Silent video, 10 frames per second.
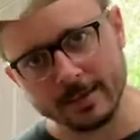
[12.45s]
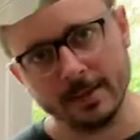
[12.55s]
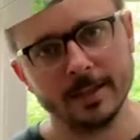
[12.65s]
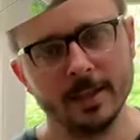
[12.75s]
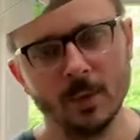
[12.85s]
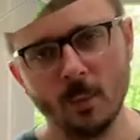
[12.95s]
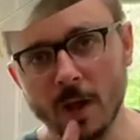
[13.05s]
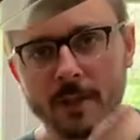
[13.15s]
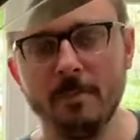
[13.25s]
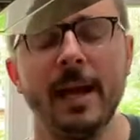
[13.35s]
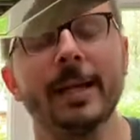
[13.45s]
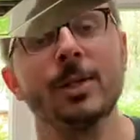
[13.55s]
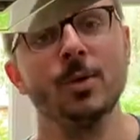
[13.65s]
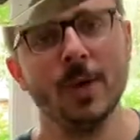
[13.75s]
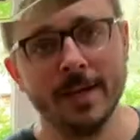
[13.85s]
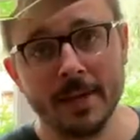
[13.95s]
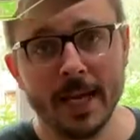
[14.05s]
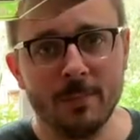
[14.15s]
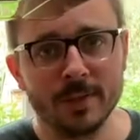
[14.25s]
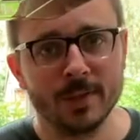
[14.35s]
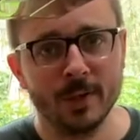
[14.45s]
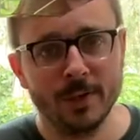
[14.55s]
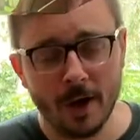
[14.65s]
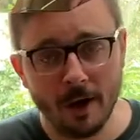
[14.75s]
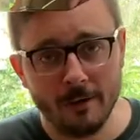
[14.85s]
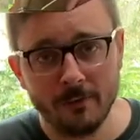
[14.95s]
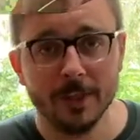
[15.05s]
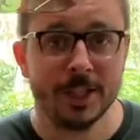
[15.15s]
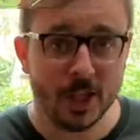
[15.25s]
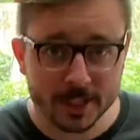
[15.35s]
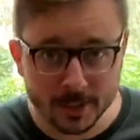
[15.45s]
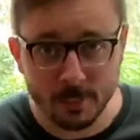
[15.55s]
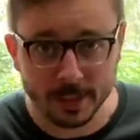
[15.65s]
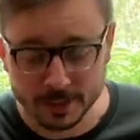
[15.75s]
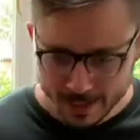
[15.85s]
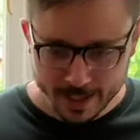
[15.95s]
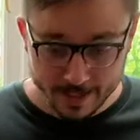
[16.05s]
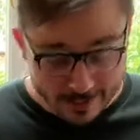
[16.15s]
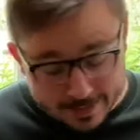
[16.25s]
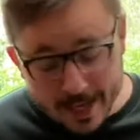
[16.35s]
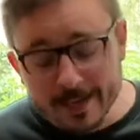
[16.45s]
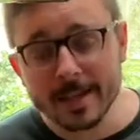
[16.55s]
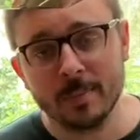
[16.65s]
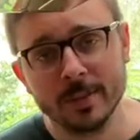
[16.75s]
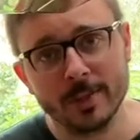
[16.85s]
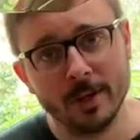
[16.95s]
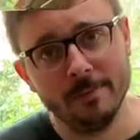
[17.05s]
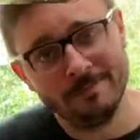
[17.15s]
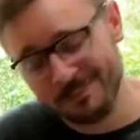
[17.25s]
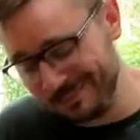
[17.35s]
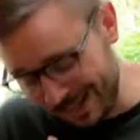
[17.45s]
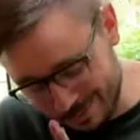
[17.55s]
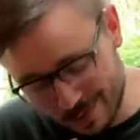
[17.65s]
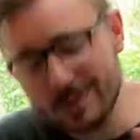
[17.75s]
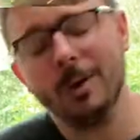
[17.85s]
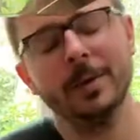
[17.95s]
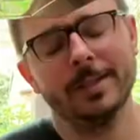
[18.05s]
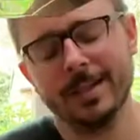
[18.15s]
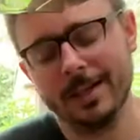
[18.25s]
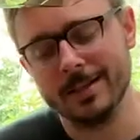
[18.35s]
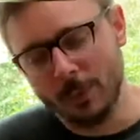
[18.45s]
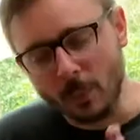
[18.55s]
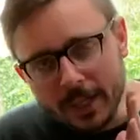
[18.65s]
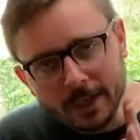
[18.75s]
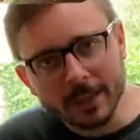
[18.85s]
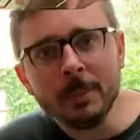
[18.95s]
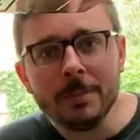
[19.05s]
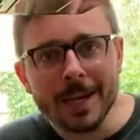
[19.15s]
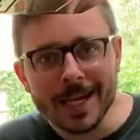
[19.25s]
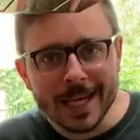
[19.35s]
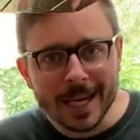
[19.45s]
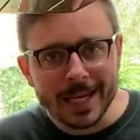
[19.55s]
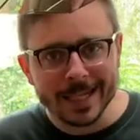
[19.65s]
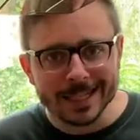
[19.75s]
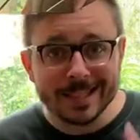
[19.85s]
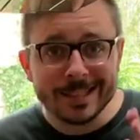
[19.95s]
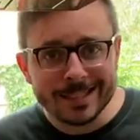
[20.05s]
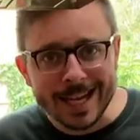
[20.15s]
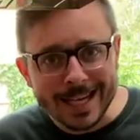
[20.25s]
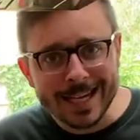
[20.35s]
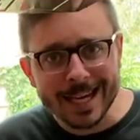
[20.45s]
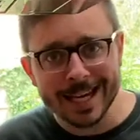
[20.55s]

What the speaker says: it? Welcome back to another episode of Just a Pinch. In today's episode, I'm so excited. We are going to be making steak